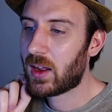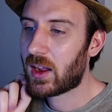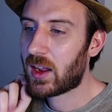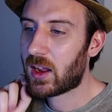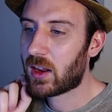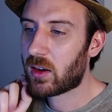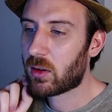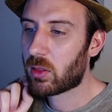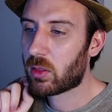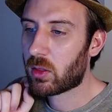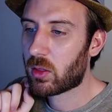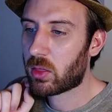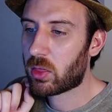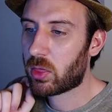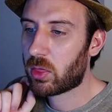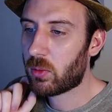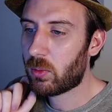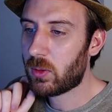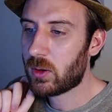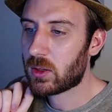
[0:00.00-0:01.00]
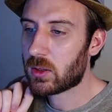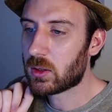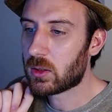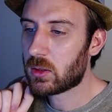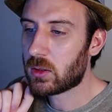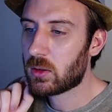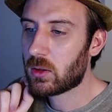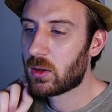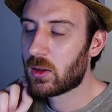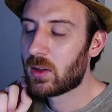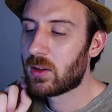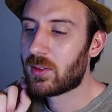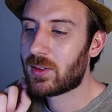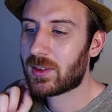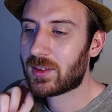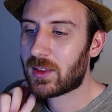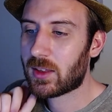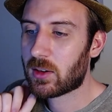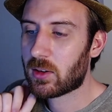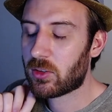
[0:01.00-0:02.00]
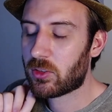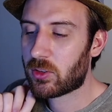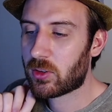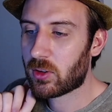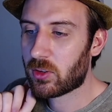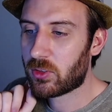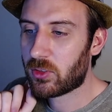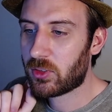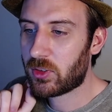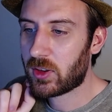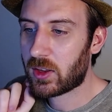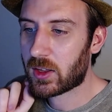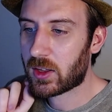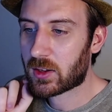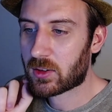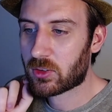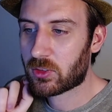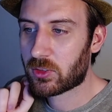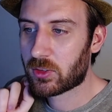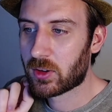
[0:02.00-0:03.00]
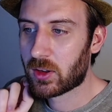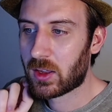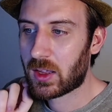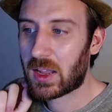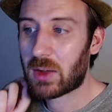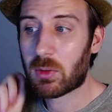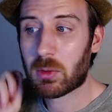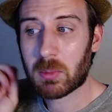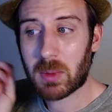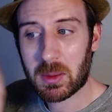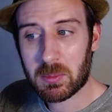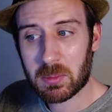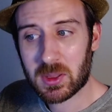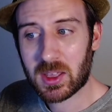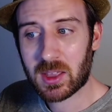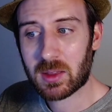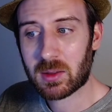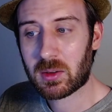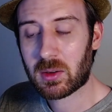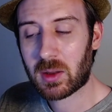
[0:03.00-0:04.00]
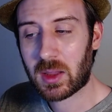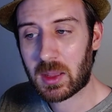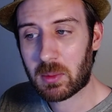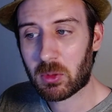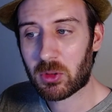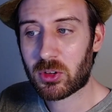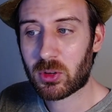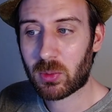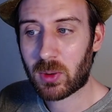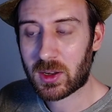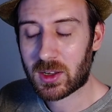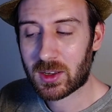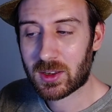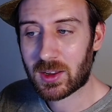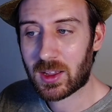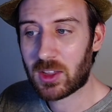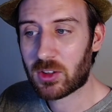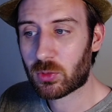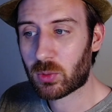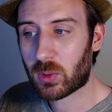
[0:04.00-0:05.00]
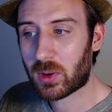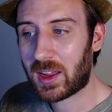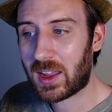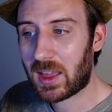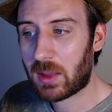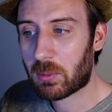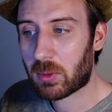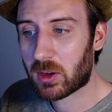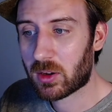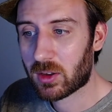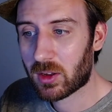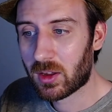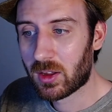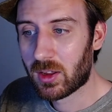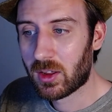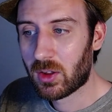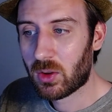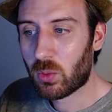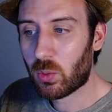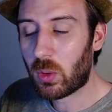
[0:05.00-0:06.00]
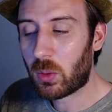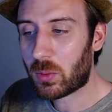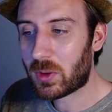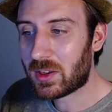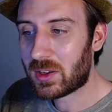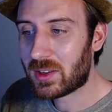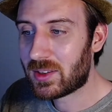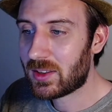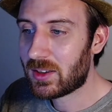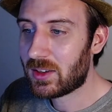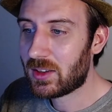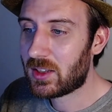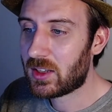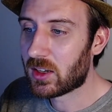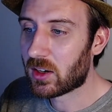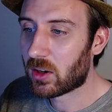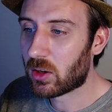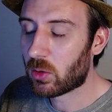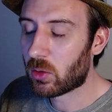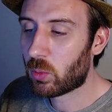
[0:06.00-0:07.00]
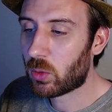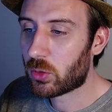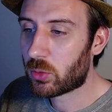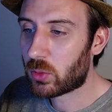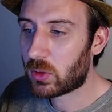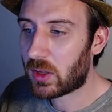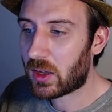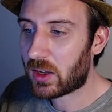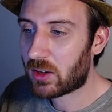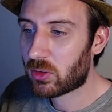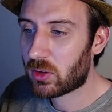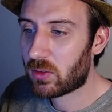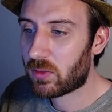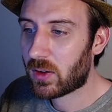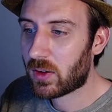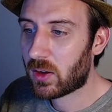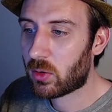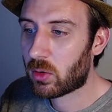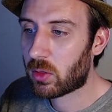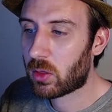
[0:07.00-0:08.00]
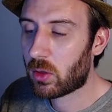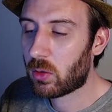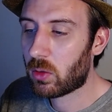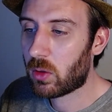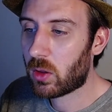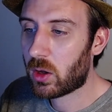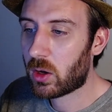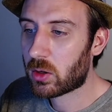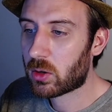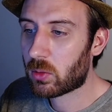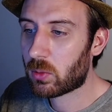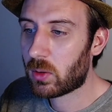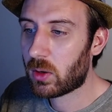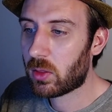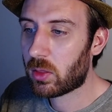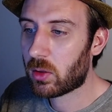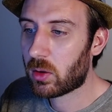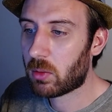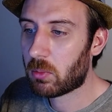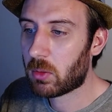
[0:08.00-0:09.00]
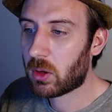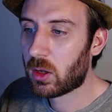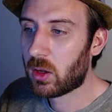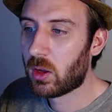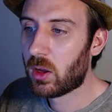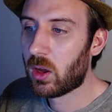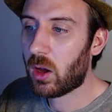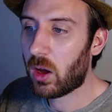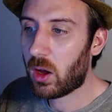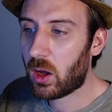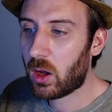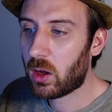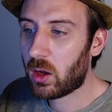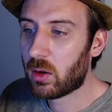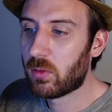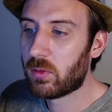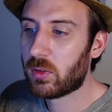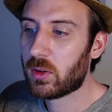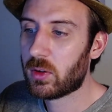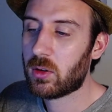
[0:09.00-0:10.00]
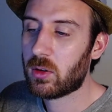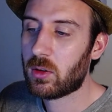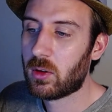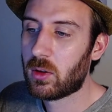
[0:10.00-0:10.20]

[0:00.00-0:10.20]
and the 3 to get us to 6? And we might be able to recognize what happened. What we did here was we actually found the logarithm of